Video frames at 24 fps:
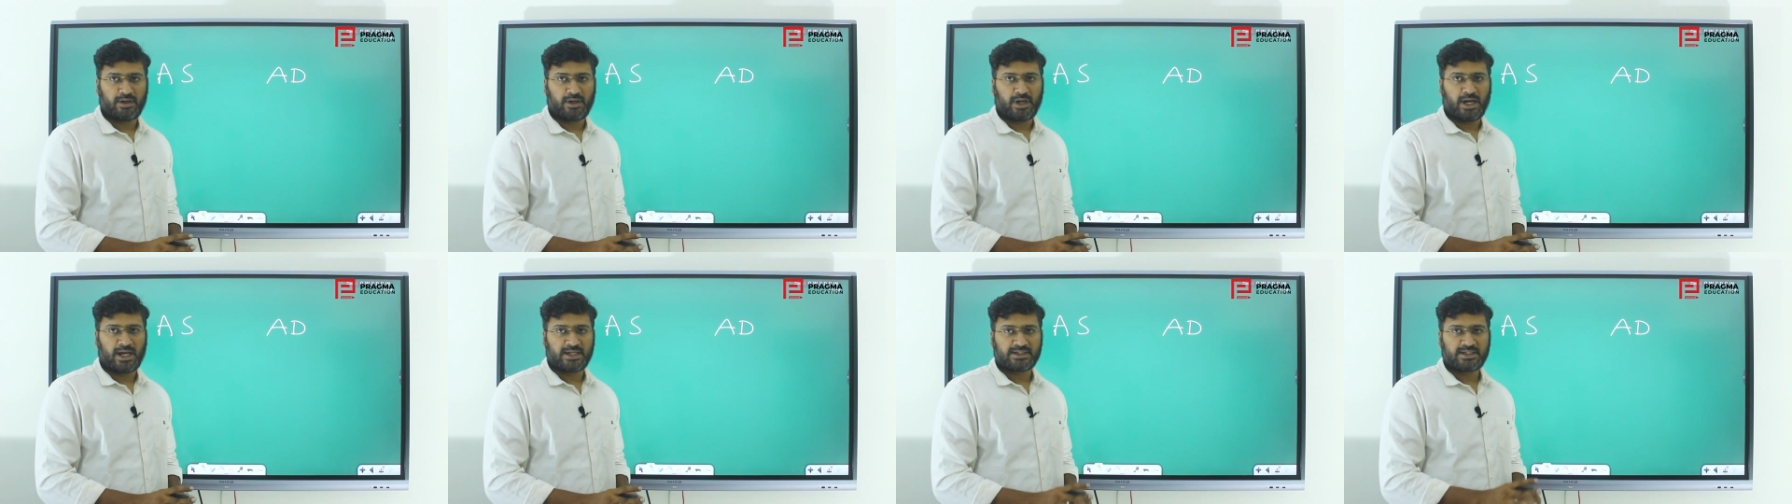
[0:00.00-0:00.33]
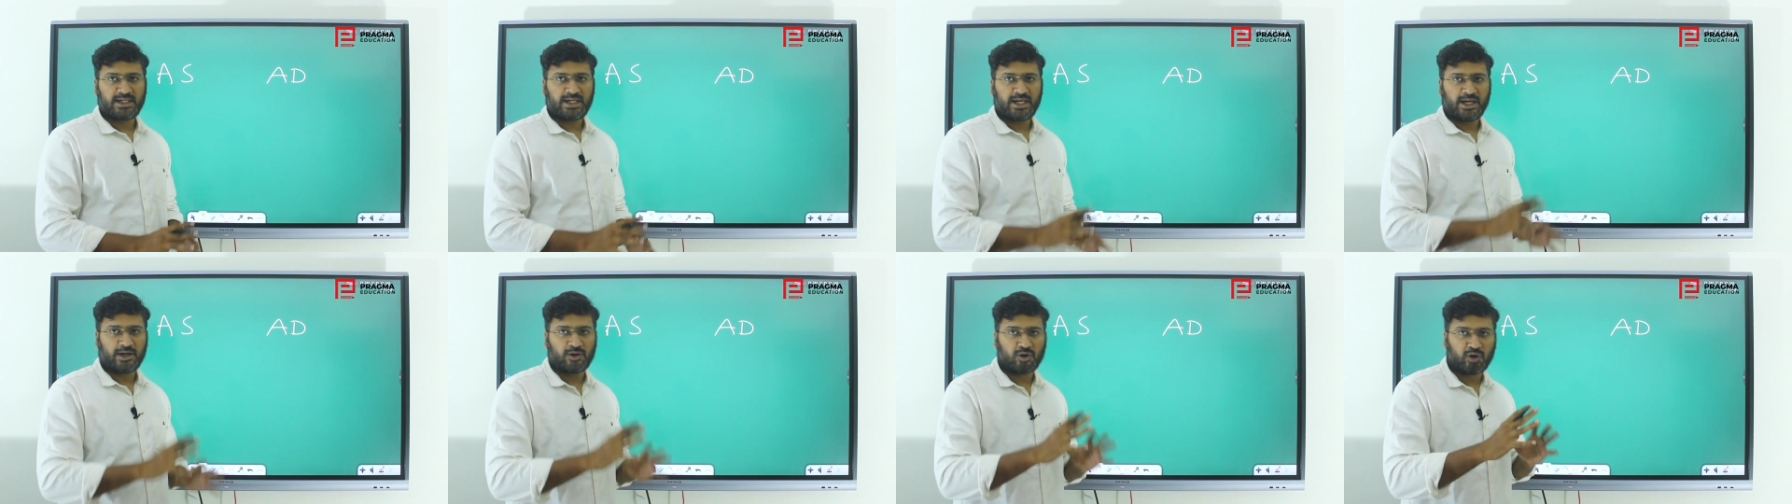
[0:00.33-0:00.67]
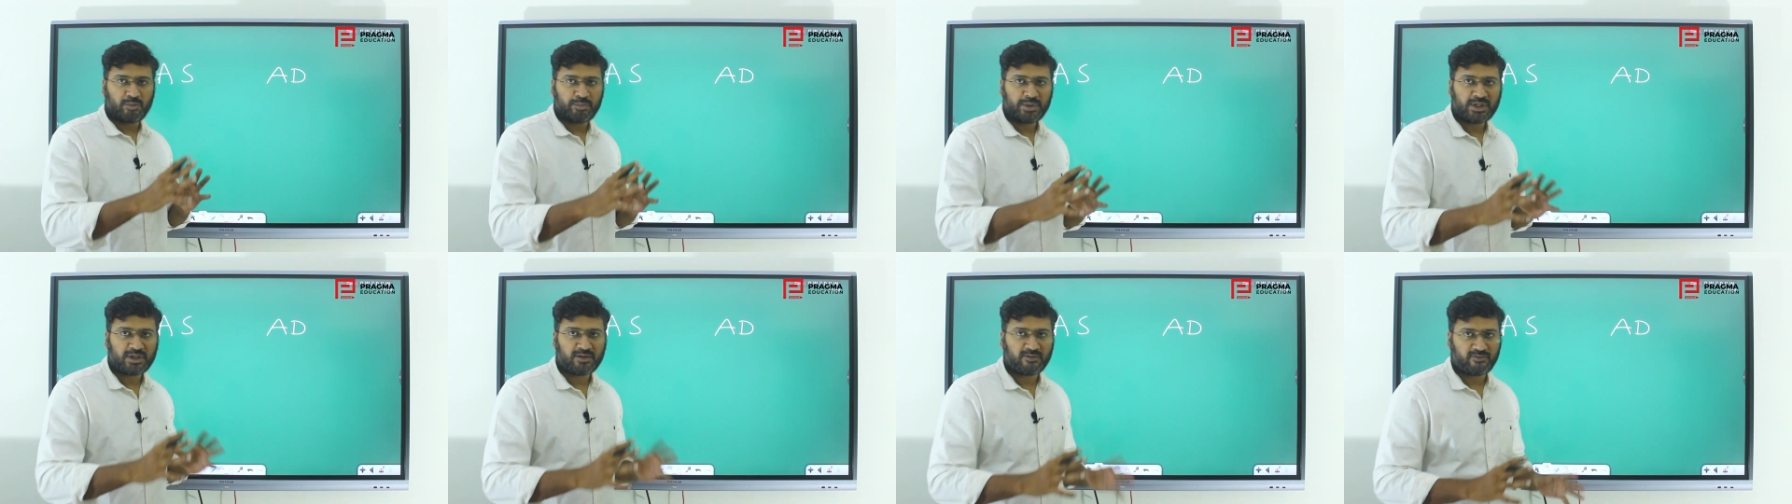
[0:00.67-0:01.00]
as an
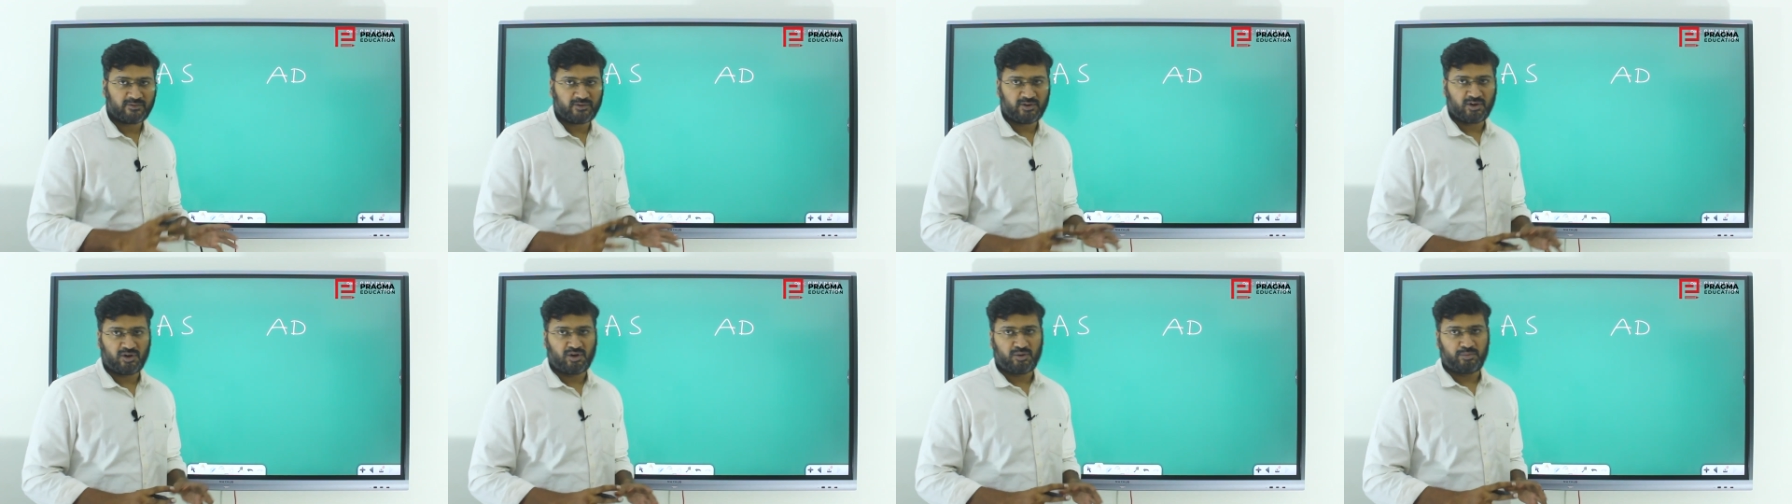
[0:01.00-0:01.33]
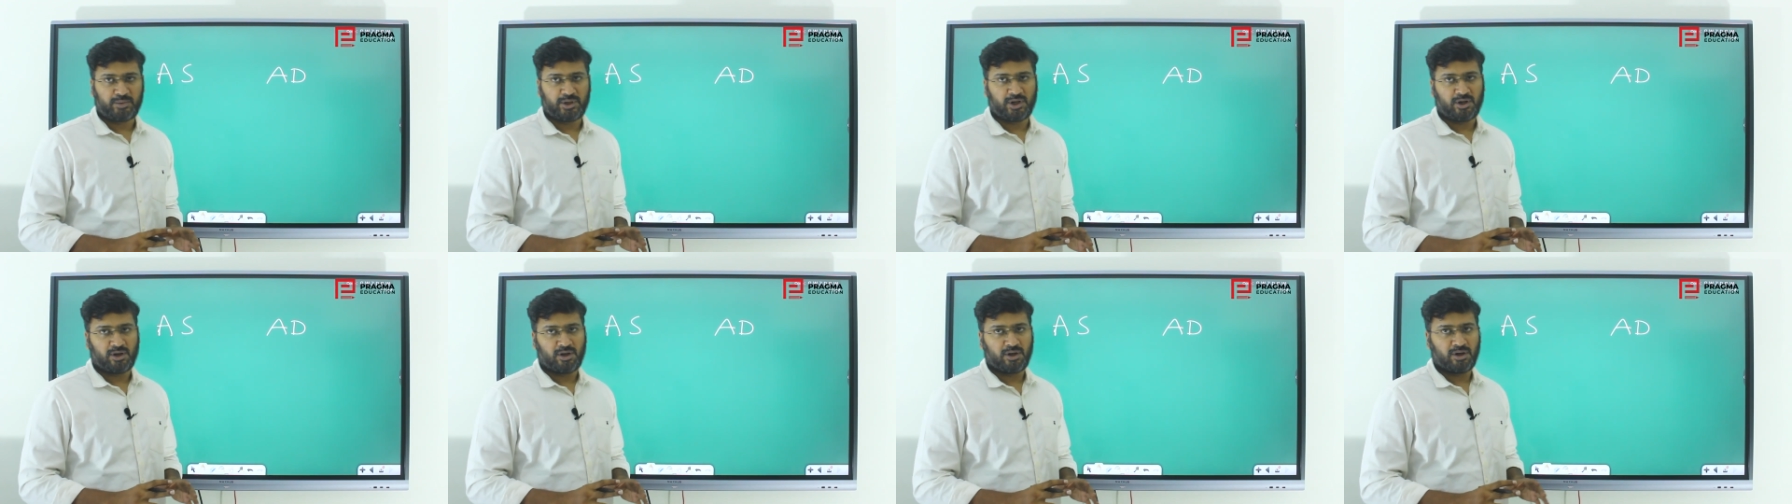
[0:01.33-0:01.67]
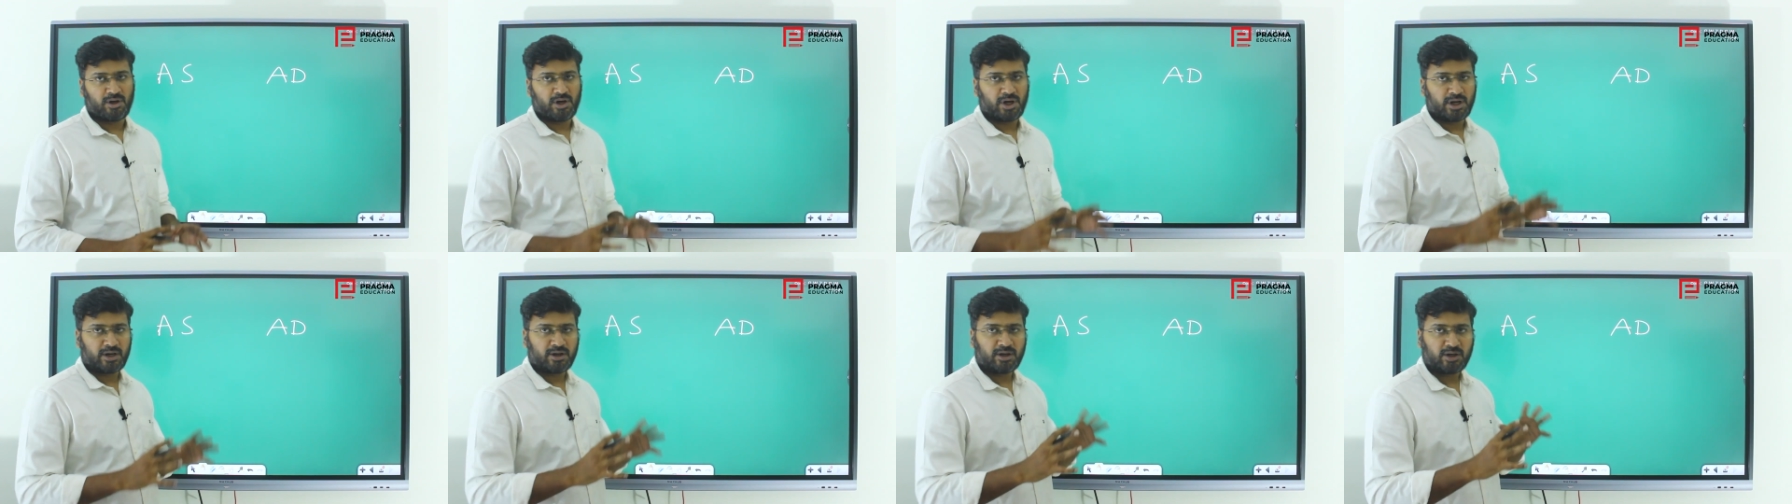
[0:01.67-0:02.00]
economic phenomena
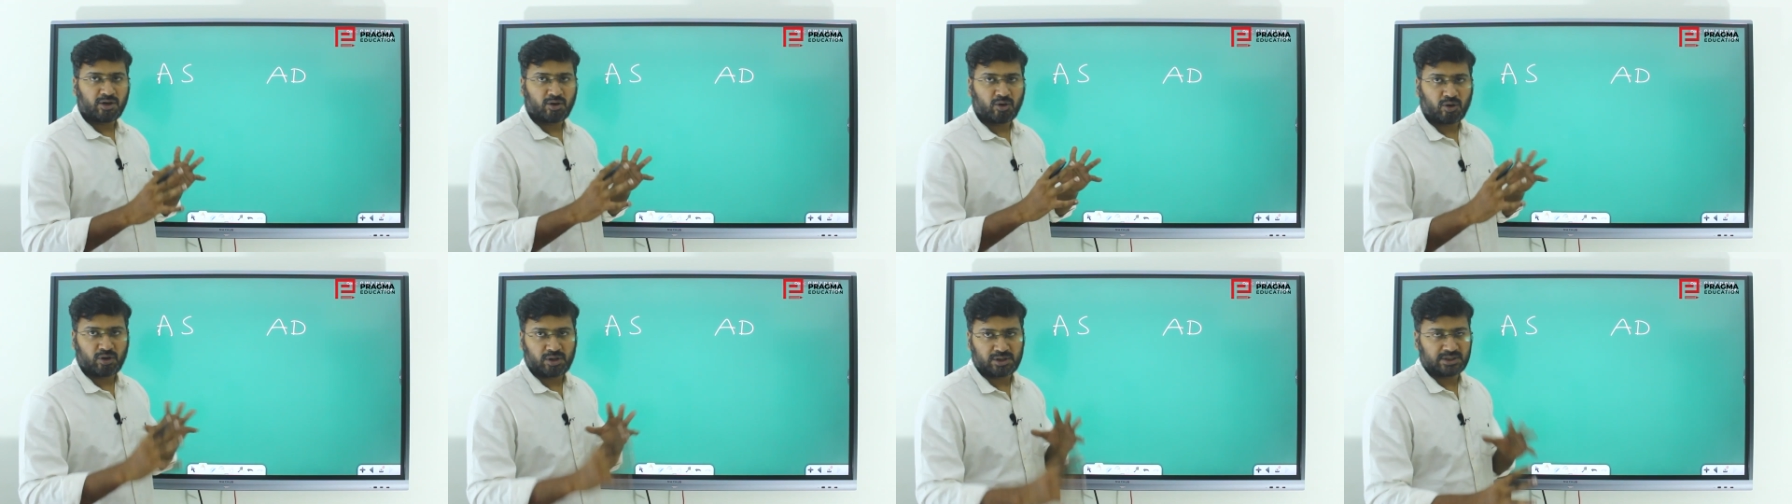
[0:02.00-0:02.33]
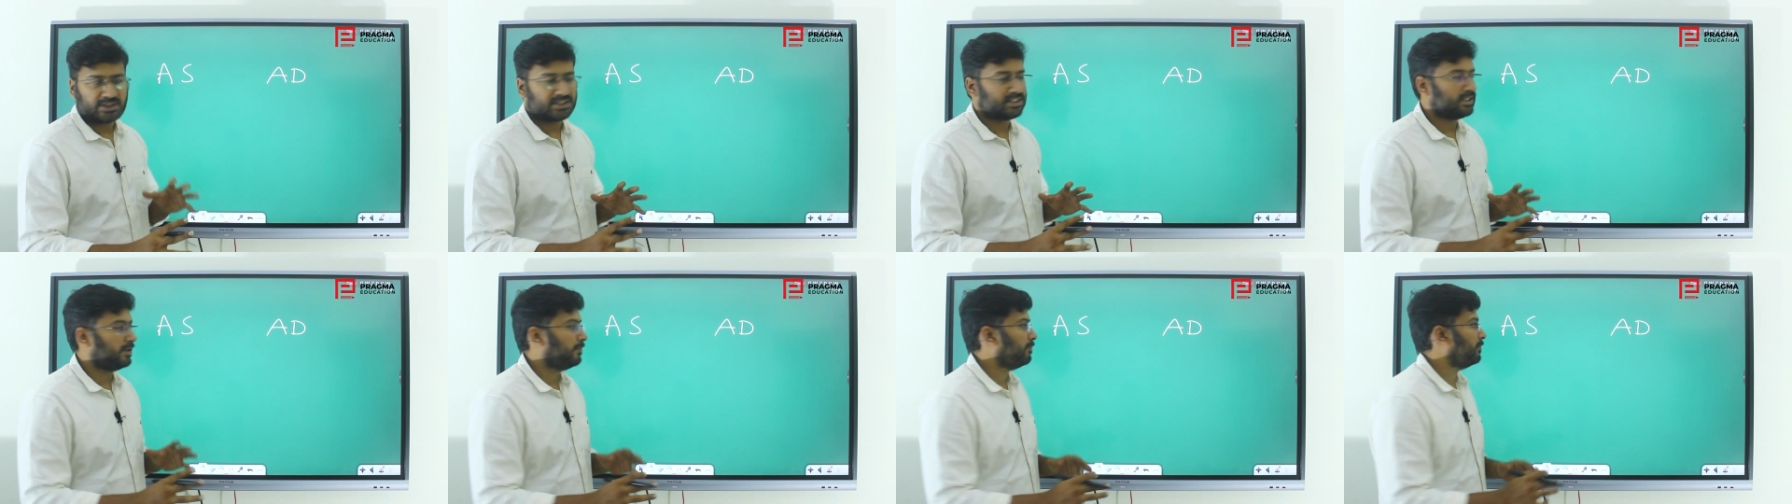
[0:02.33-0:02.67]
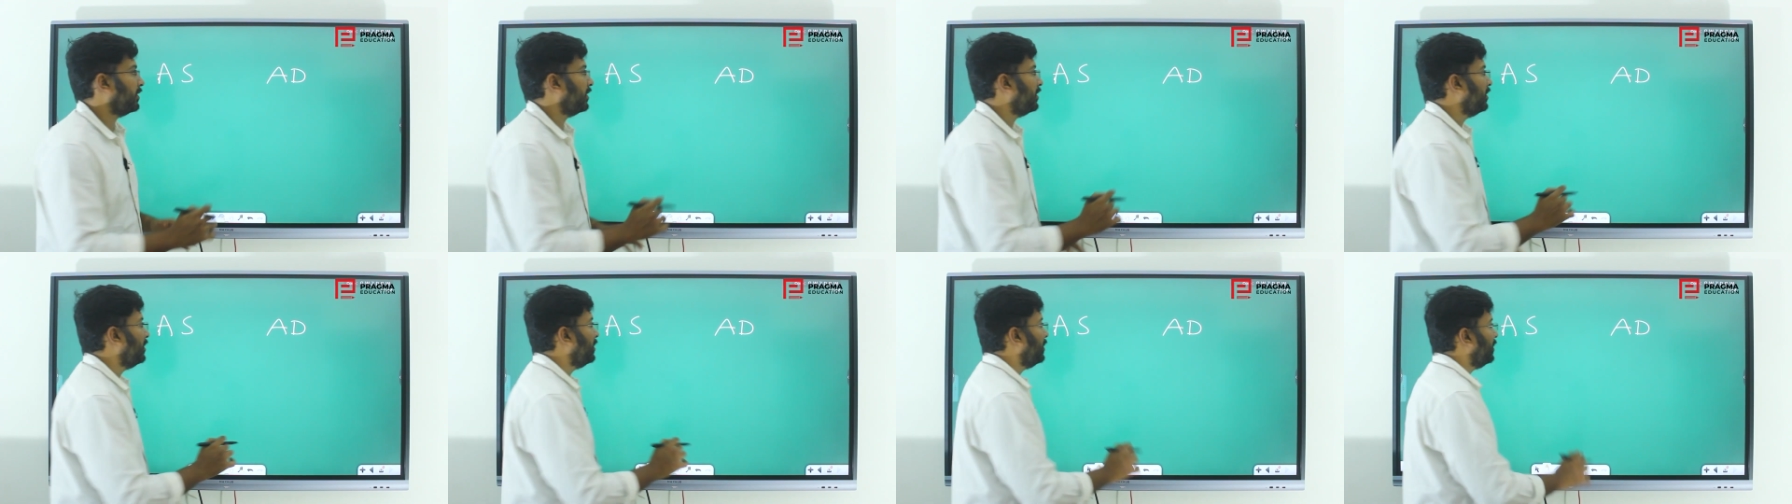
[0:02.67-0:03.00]
or a concept.